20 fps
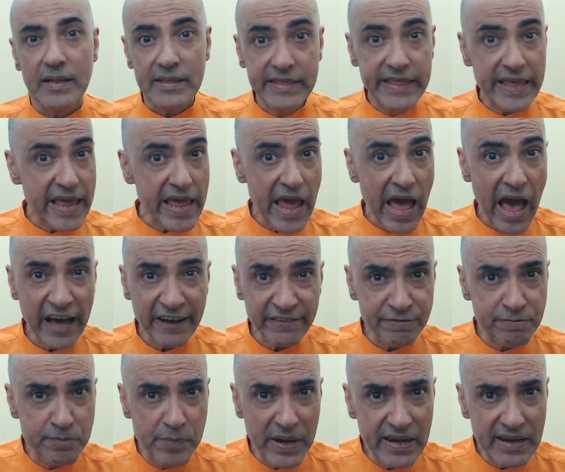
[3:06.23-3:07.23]
They
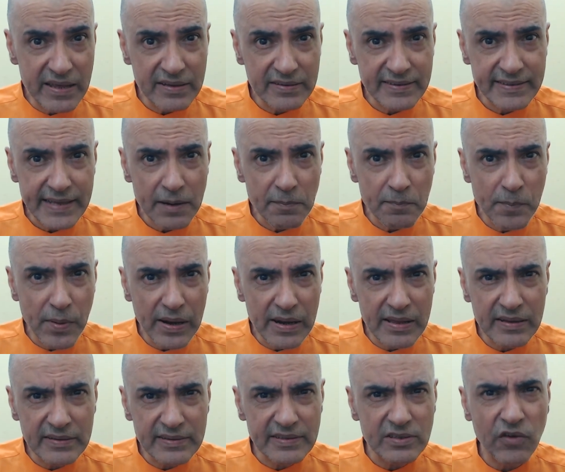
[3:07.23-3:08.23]
have billions and
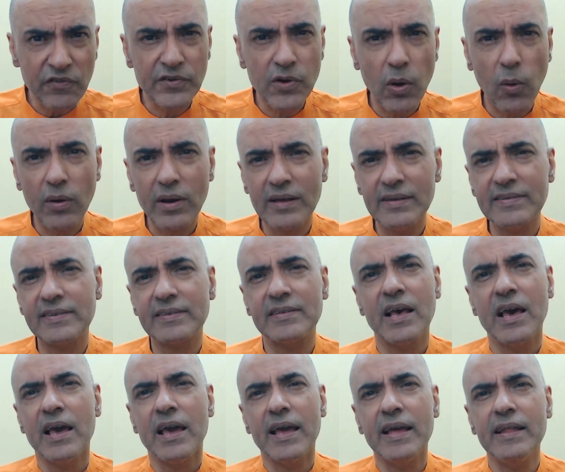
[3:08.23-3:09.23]
billions of
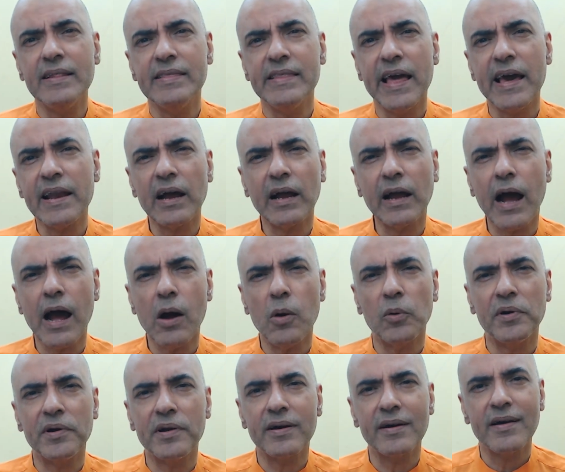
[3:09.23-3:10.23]
dollars in their
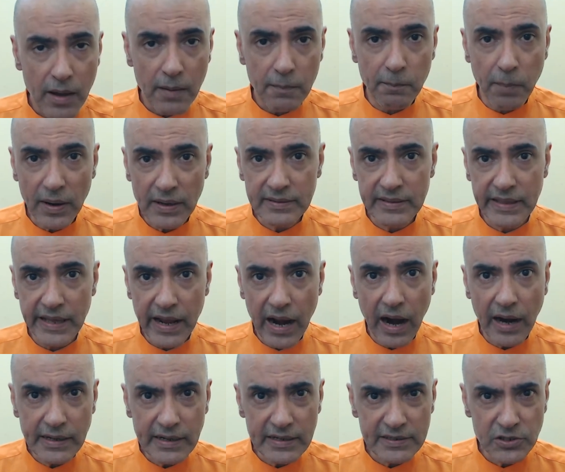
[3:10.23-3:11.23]
account. But they
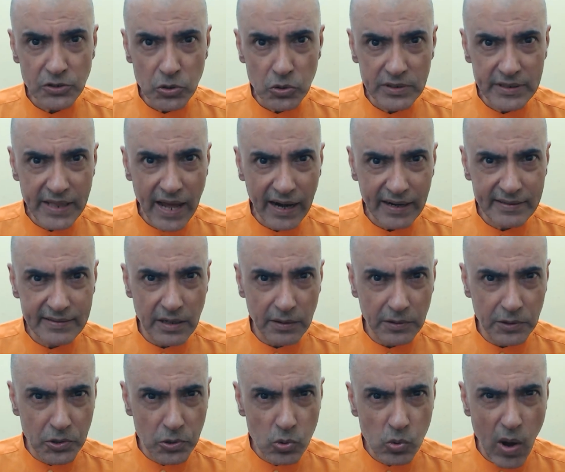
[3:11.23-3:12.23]
understood that the
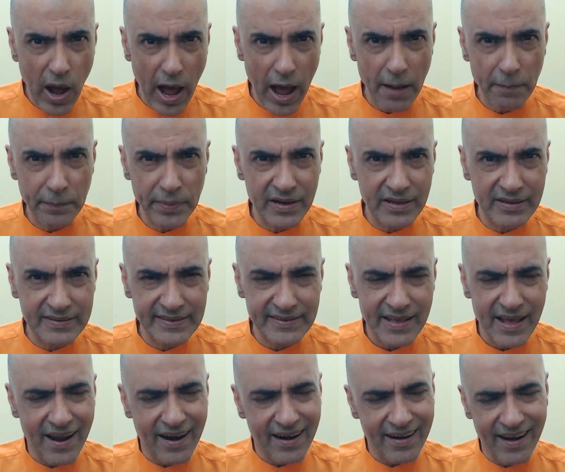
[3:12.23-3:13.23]
true
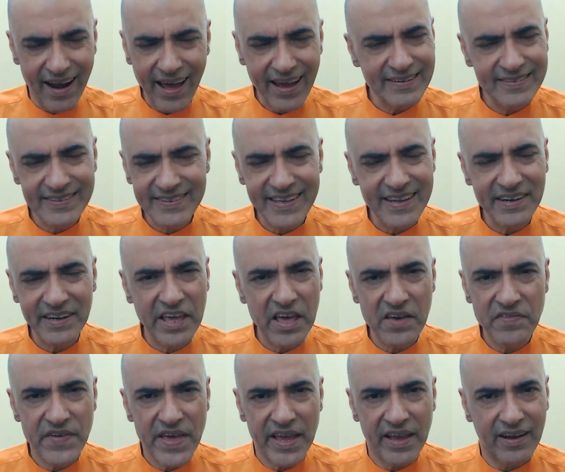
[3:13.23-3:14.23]
happiness lies in
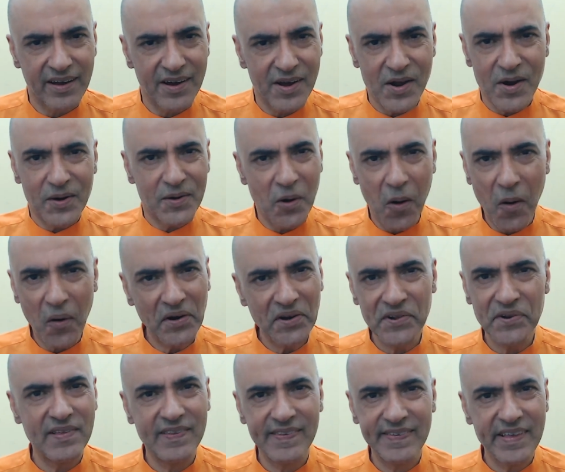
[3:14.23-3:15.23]
giving, not
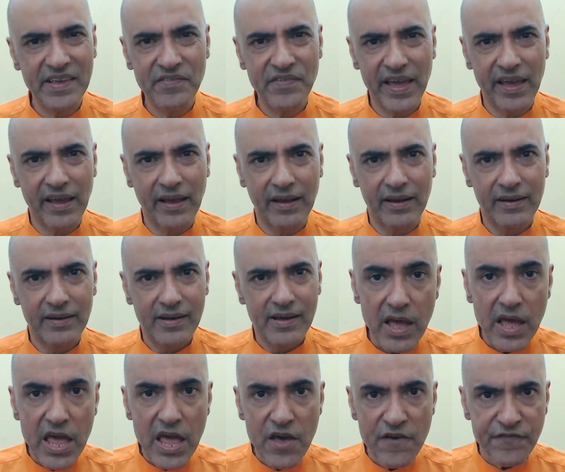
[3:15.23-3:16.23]
receiving.
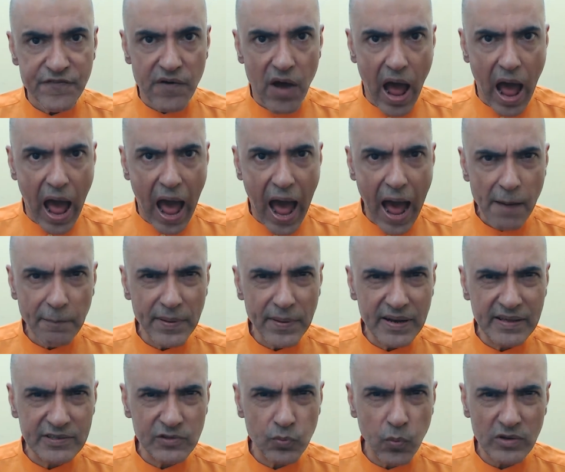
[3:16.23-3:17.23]
If
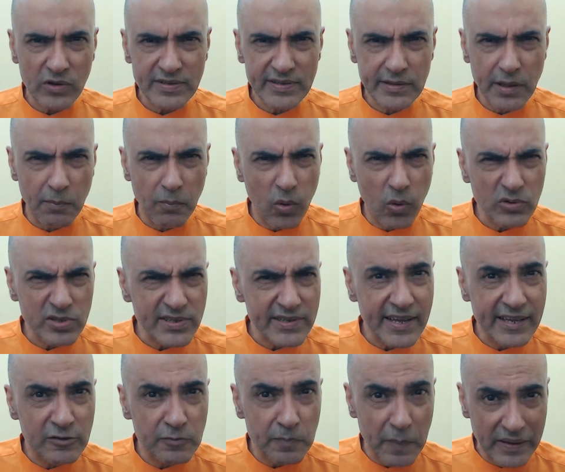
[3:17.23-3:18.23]
happiness was the most
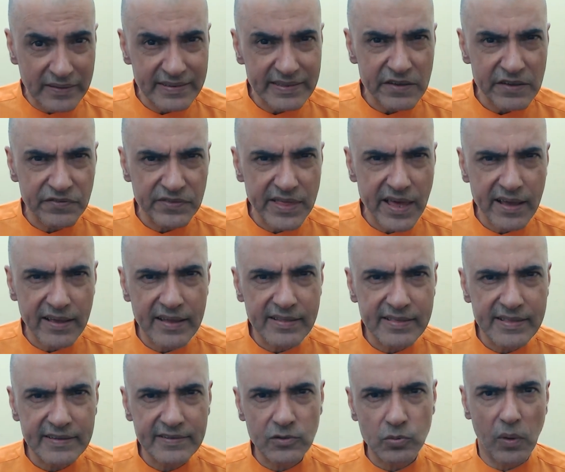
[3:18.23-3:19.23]
expensive thing in
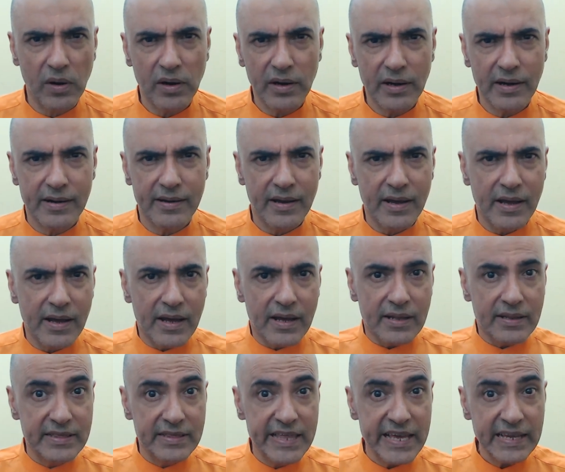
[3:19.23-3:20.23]
this world,
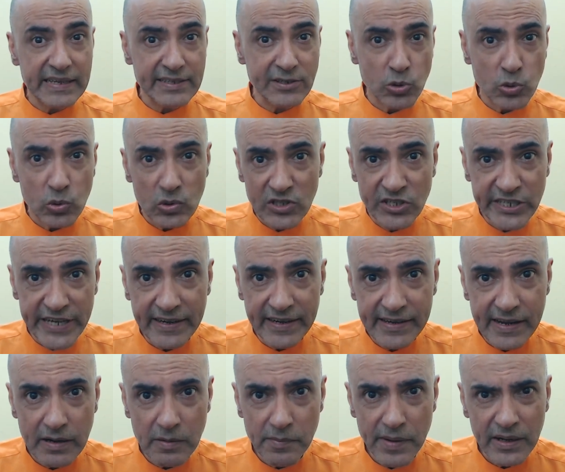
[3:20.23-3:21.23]
these two
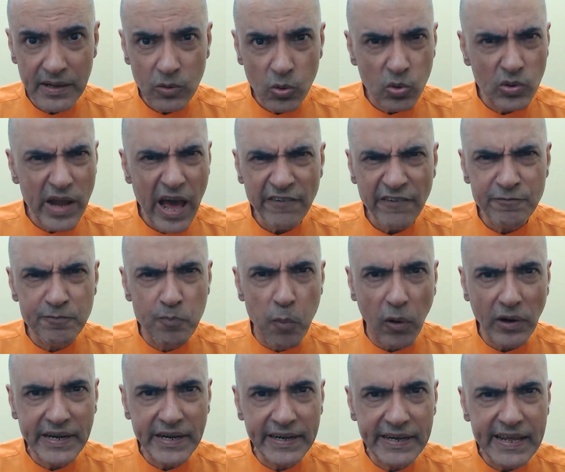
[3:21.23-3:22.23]
gentlemen could have
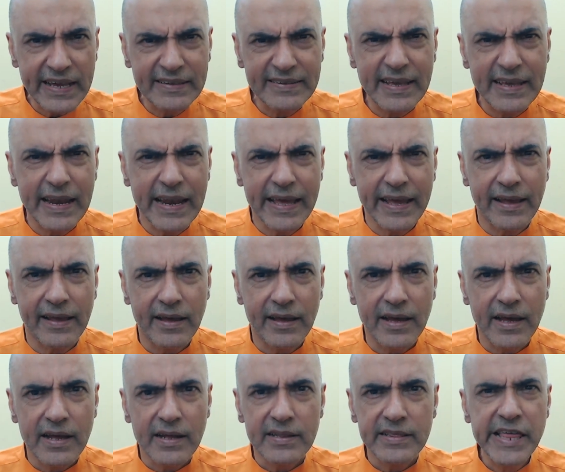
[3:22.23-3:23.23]
bought it
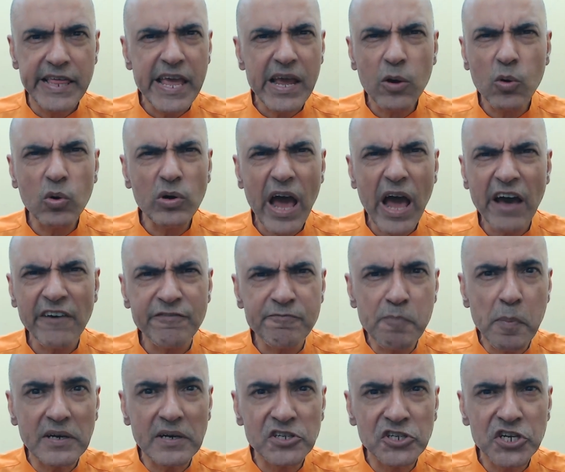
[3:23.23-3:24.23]
easily. They could have
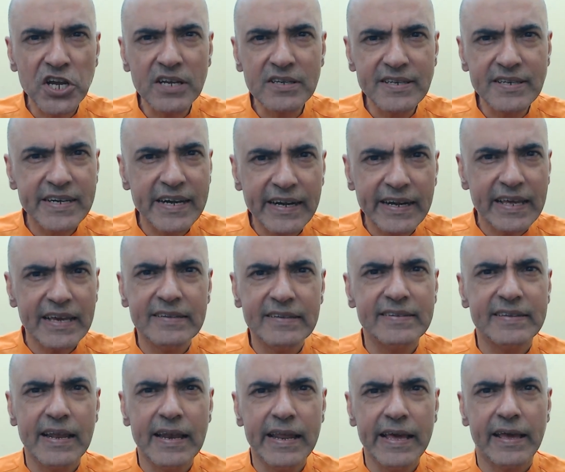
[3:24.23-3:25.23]
purchased it
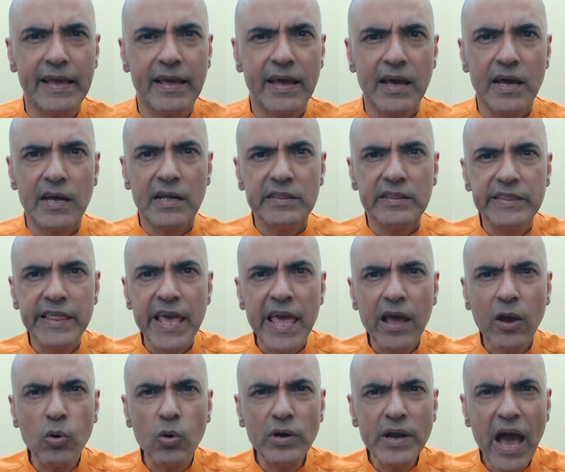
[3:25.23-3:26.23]
easily.
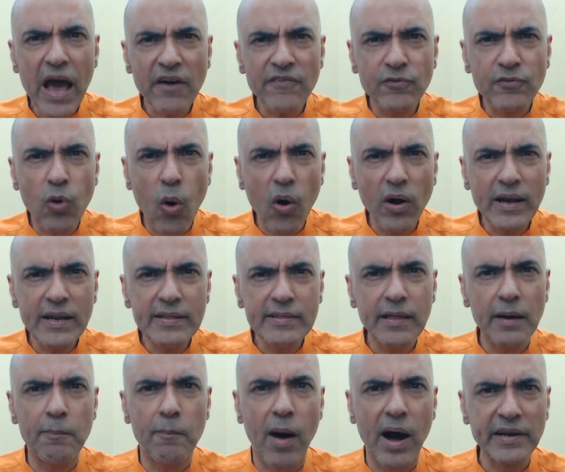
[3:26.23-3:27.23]
They could have gone in
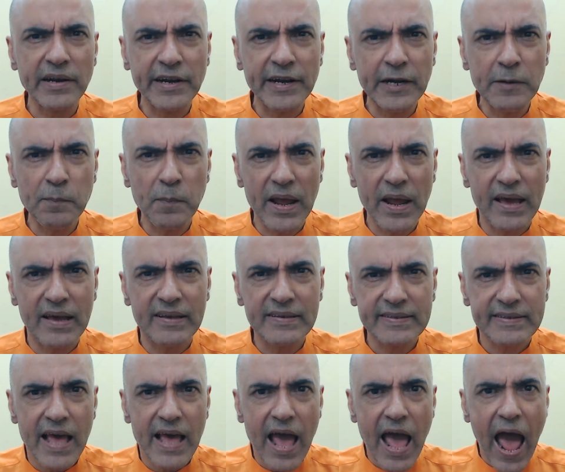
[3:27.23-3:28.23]
the
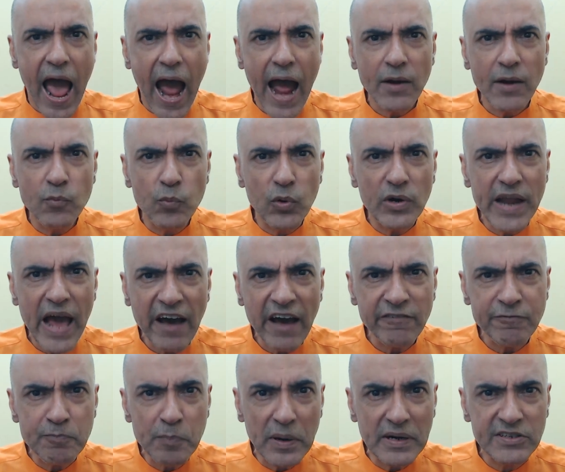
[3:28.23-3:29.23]
marketplace and would
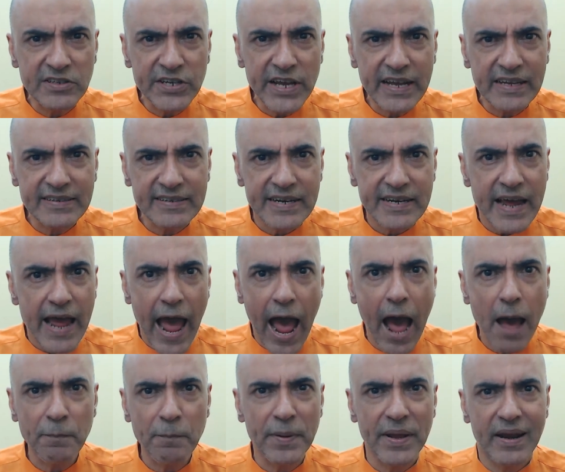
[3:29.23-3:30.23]
have purchased
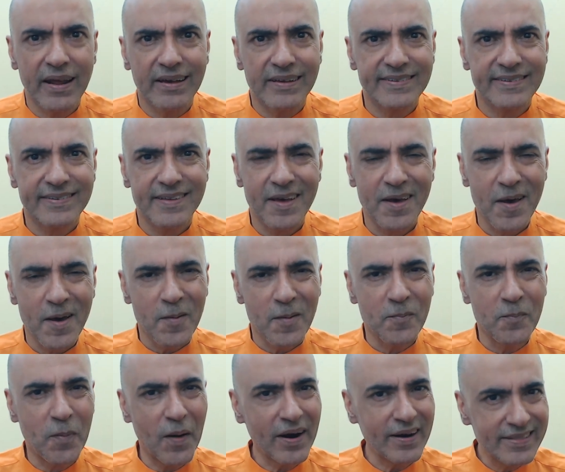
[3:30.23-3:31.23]
happiness.
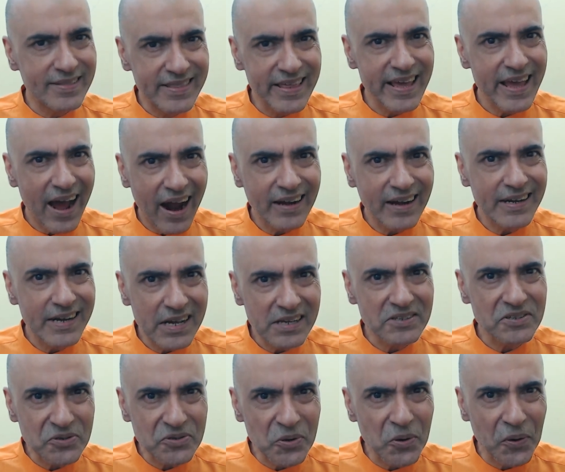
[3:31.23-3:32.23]
But they
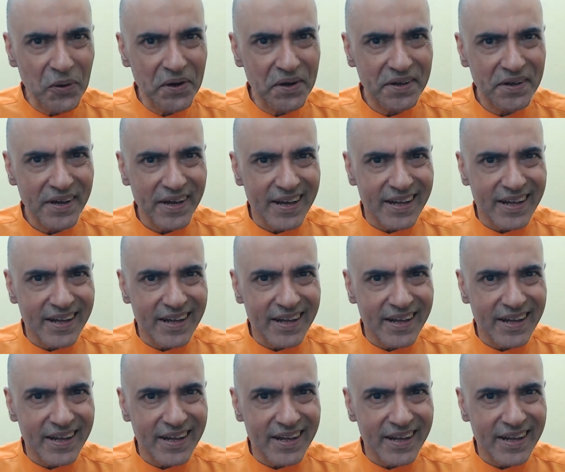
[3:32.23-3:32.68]
understood